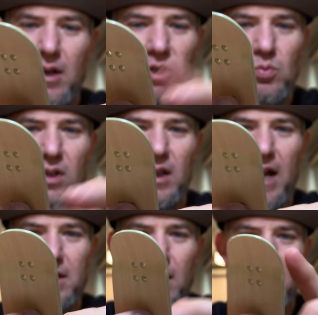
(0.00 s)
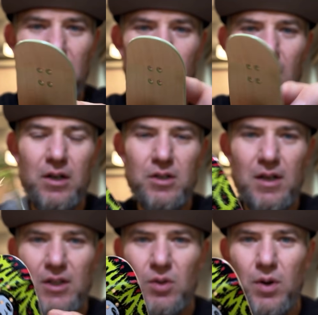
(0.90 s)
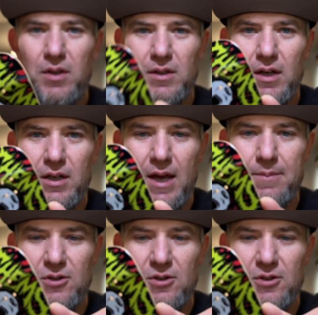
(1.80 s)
I just really liked it. I like the colors. I like the way that the Chems